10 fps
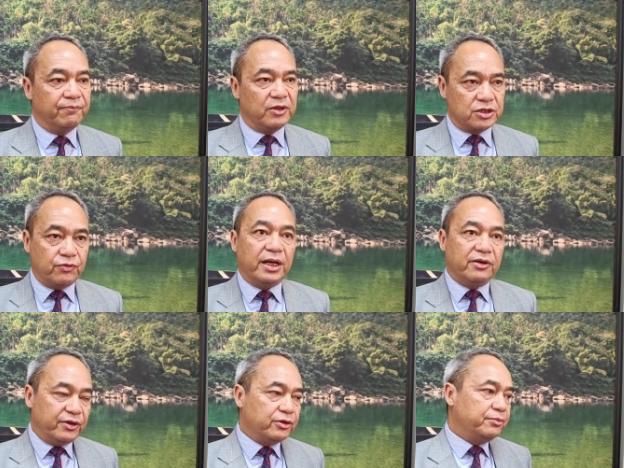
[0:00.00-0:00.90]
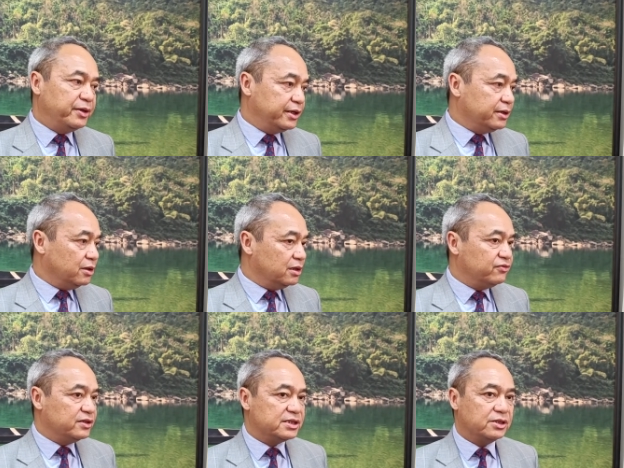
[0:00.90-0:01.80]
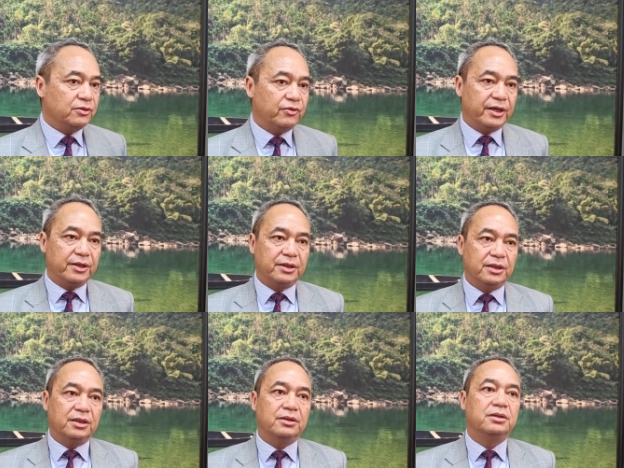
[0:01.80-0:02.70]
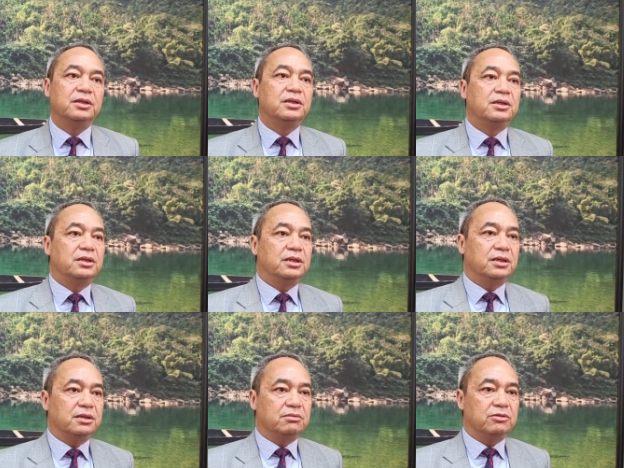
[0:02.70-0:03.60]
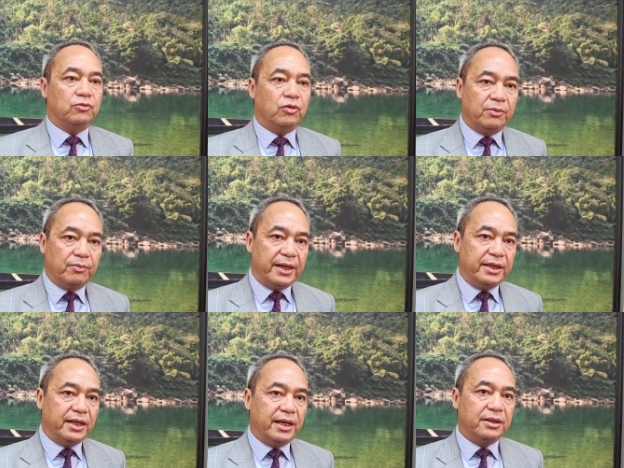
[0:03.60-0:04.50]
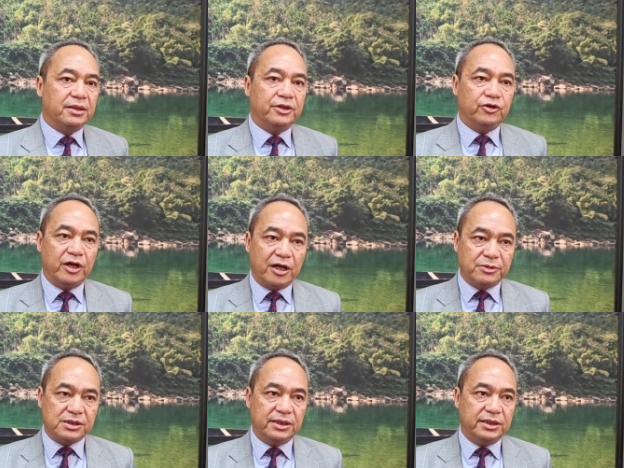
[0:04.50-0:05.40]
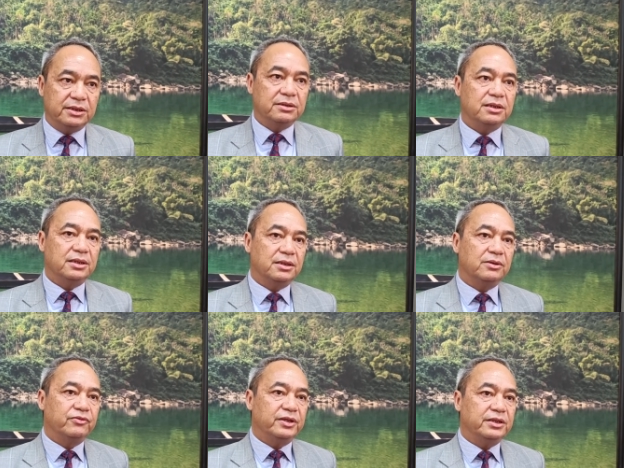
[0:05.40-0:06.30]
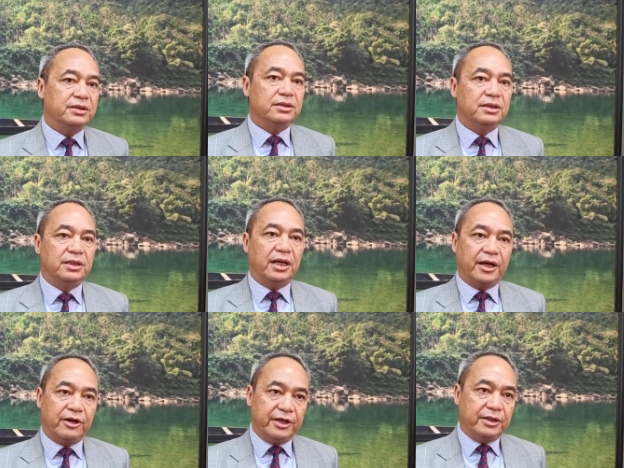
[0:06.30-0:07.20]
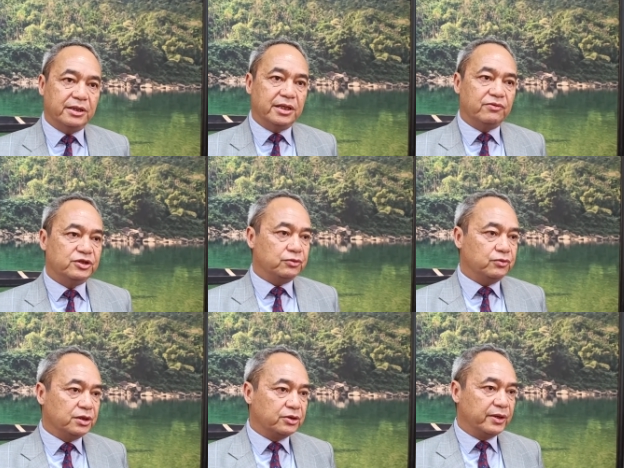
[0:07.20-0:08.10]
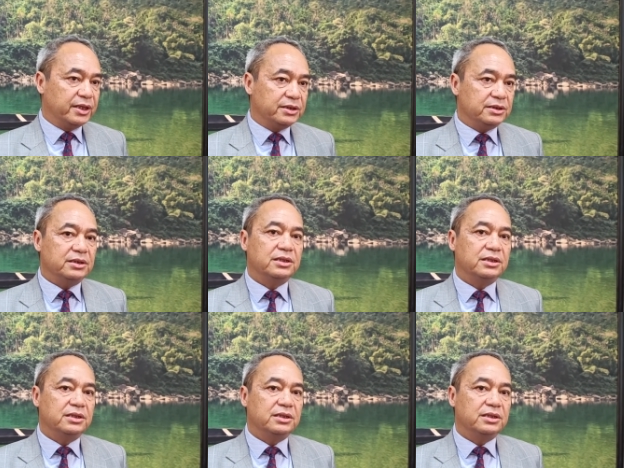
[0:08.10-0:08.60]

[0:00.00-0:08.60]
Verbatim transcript: So we had a very good meeting, all of us were in uh, one mind and uh, unanimously uh, agreed that we should work together